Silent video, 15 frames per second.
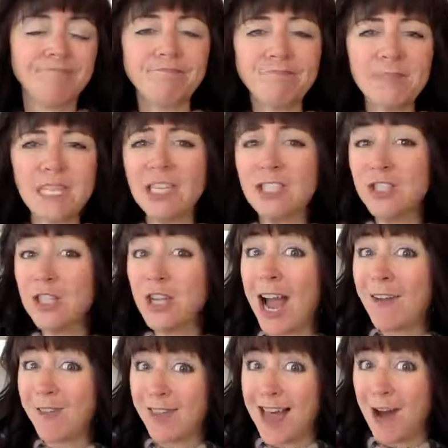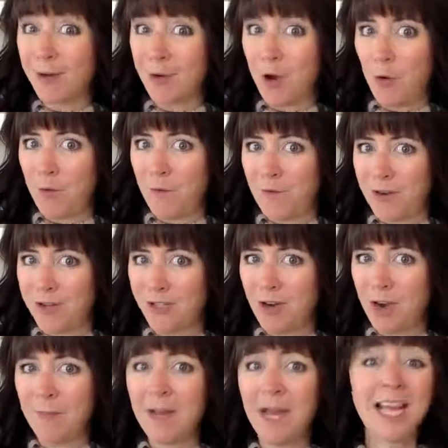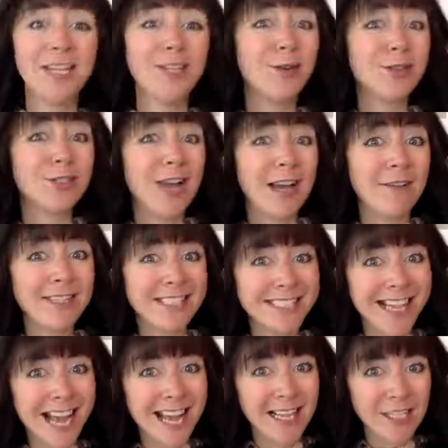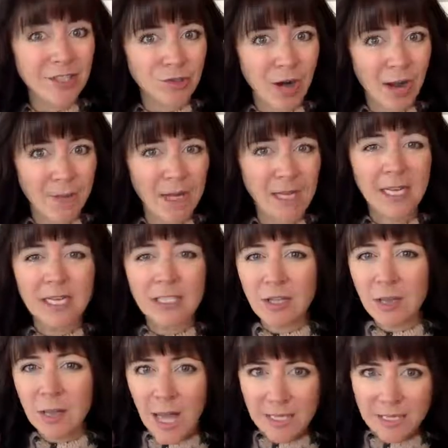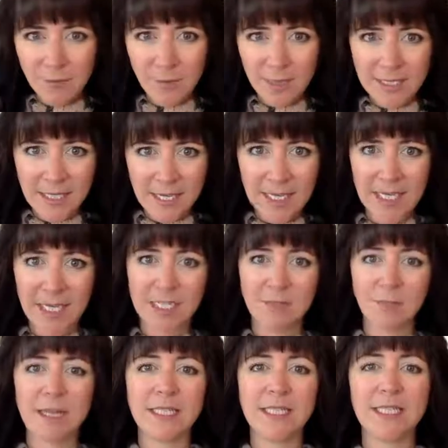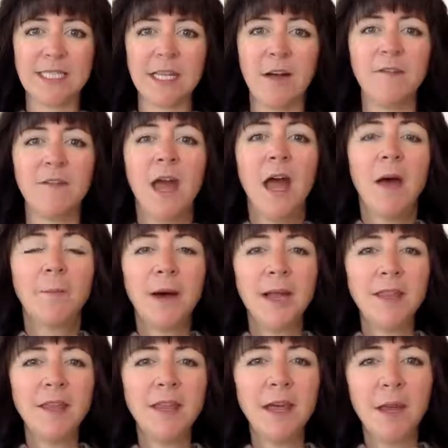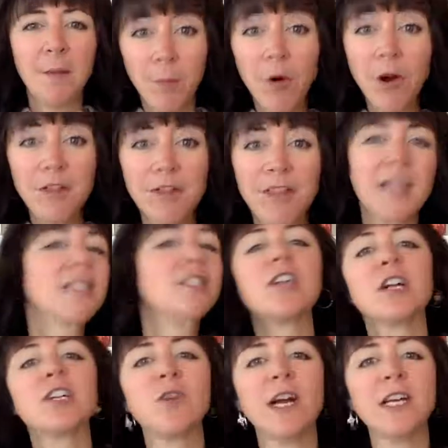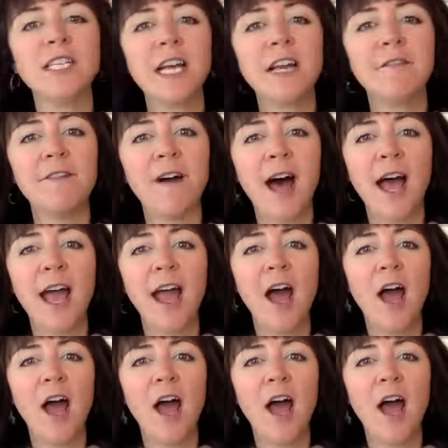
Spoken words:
So you have loud, overt drama, and you also have silent drama. So lots of ways it can express itself. But the important thing is start to identify,